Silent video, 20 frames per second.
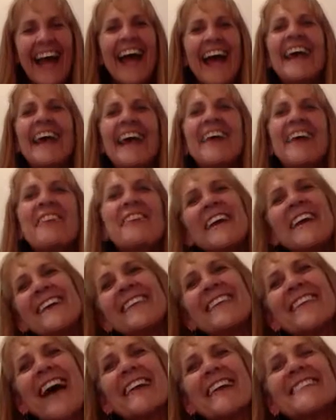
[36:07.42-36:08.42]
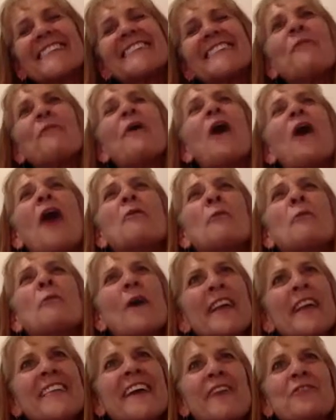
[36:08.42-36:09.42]
And I think that's
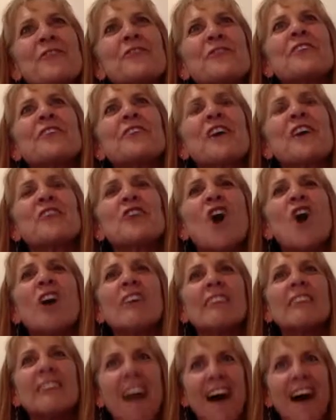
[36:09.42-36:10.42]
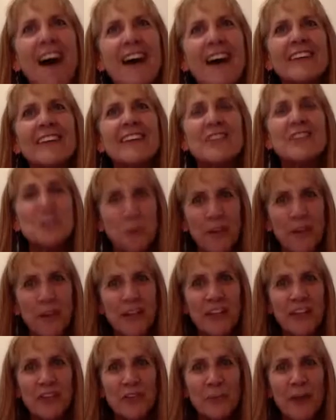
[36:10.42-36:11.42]
one of the other things I talk a lot in
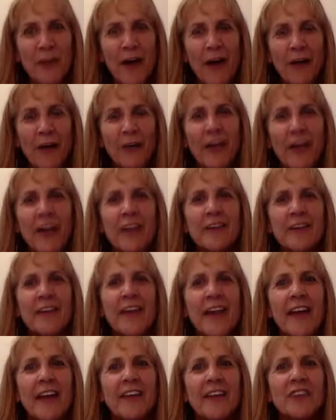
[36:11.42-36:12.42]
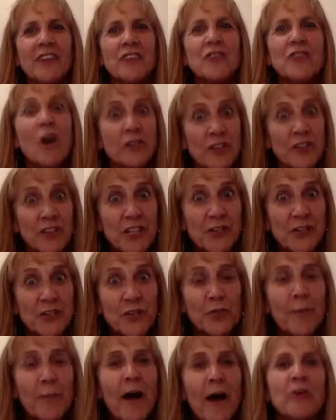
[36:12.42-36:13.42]
trainings about, and talk to
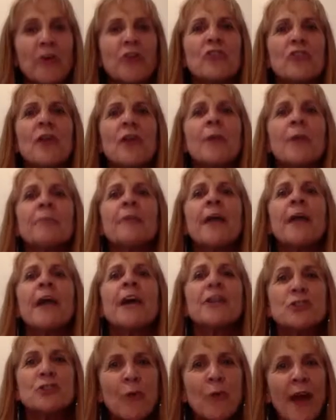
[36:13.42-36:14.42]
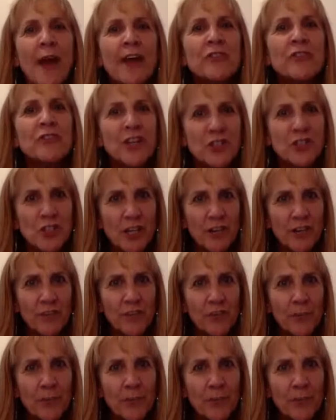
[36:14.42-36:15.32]
teachers about, is transitions,